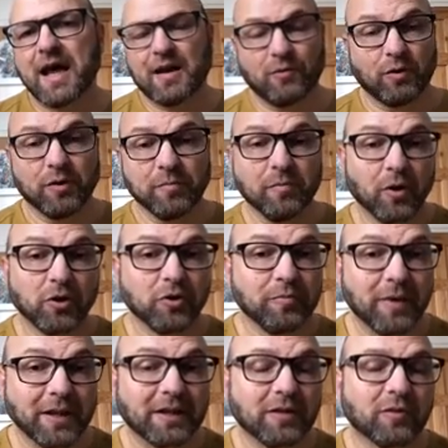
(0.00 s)
and what a
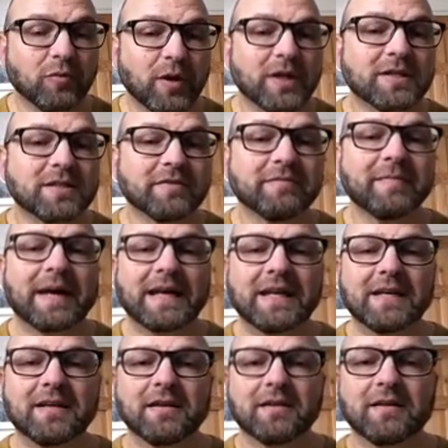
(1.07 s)
monumental waste of
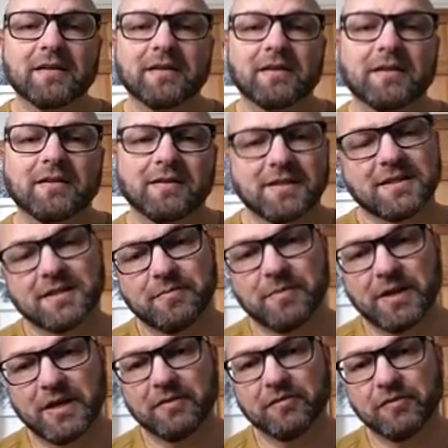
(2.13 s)
money this
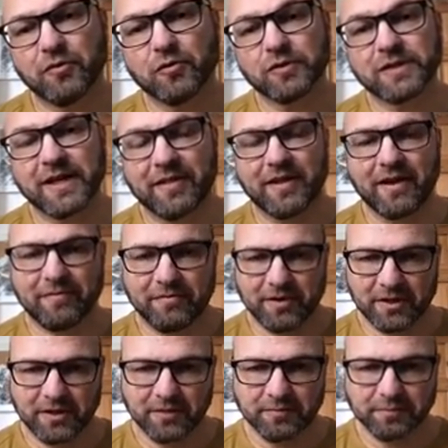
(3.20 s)
had been for South
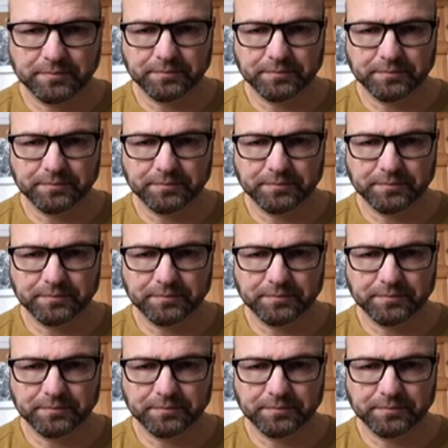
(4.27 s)
Africa.